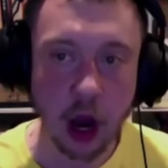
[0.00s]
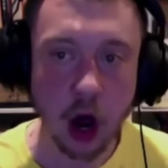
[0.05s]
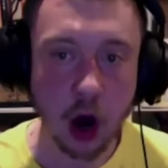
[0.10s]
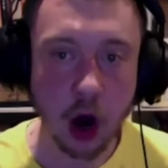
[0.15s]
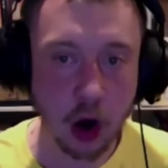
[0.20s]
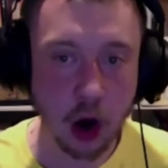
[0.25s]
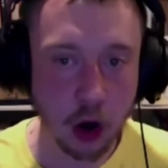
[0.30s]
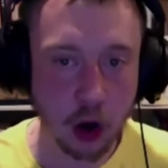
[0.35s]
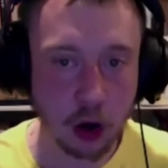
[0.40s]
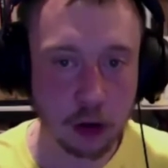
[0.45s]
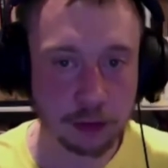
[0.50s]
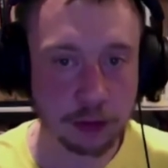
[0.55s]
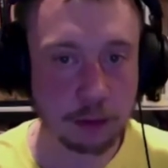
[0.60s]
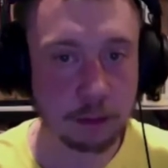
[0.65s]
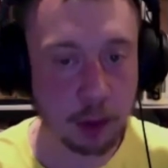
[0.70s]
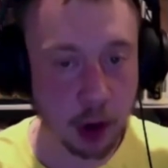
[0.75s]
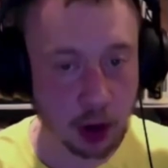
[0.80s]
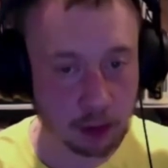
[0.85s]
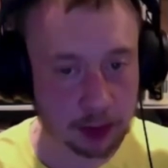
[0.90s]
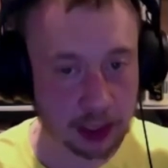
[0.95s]
of
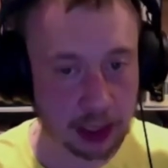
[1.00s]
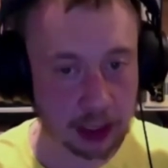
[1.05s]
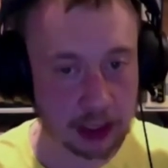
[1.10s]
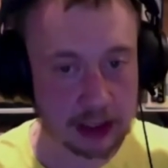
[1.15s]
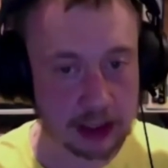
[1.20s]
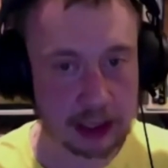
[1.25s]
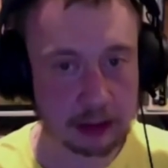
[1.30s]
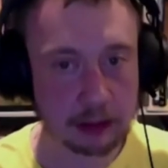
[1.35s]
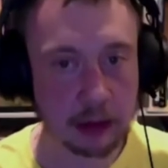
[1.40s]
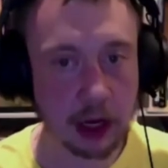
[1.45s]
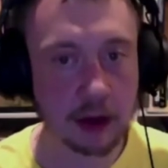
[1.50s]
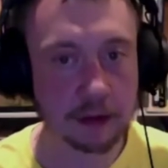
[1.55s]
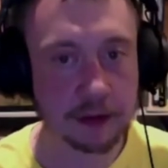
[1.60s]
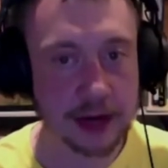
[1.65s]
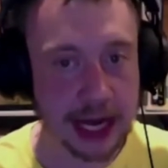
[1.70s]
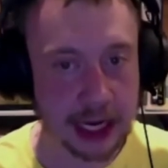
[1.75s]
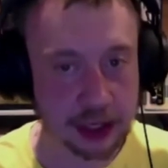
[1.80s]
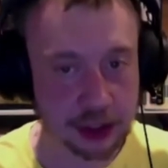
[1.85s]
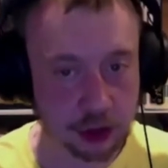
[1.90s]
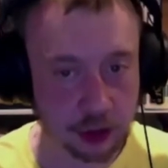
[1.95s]
populism, of
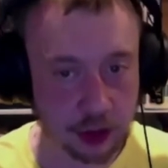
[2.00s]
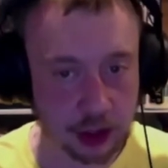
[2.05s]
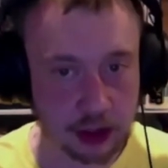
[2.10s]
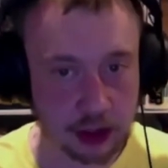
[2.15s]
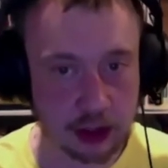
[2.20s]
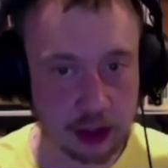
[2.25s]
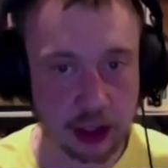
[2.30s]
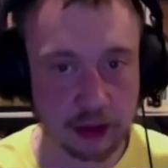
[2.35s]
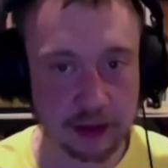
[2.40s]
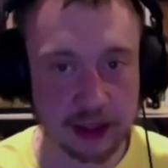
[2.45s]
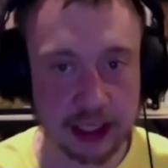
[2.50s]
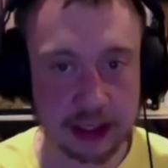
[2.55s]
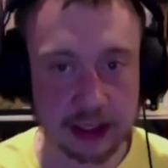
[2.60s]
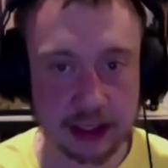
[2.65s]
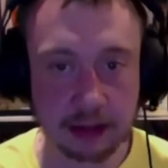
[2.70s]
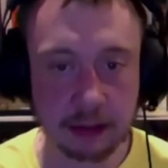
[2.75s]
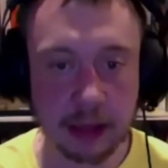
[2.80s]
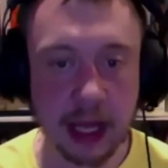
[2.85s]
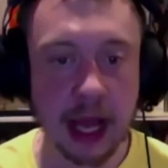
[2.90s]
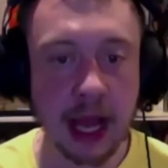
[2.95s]
national
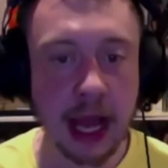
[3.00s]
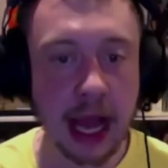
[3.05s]
conservatism,